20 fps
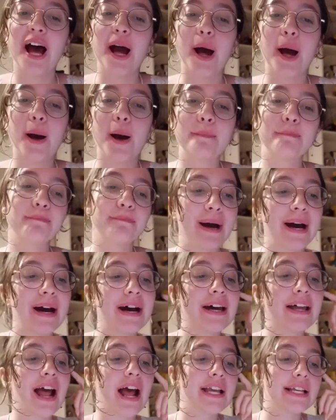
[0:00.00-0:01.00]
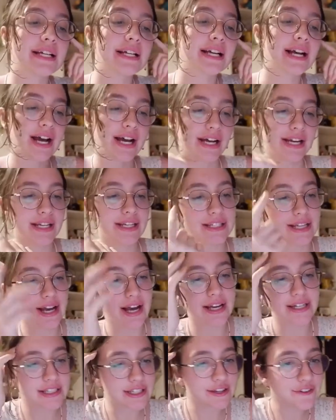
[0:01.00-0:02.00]
Um, but I kinda,
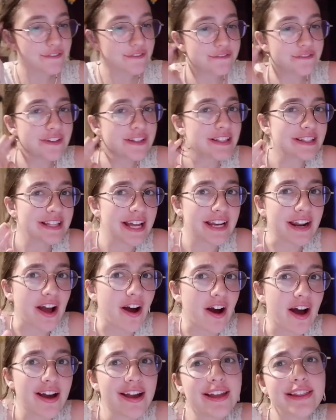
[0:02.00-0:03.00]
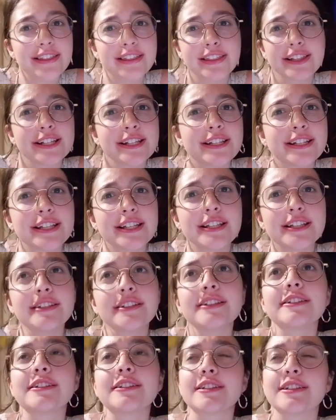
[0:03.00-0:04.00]
I don't think that I listened
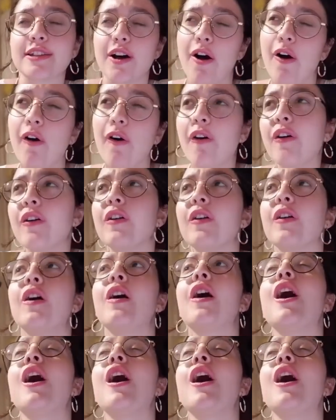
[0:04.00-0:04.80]
to the song.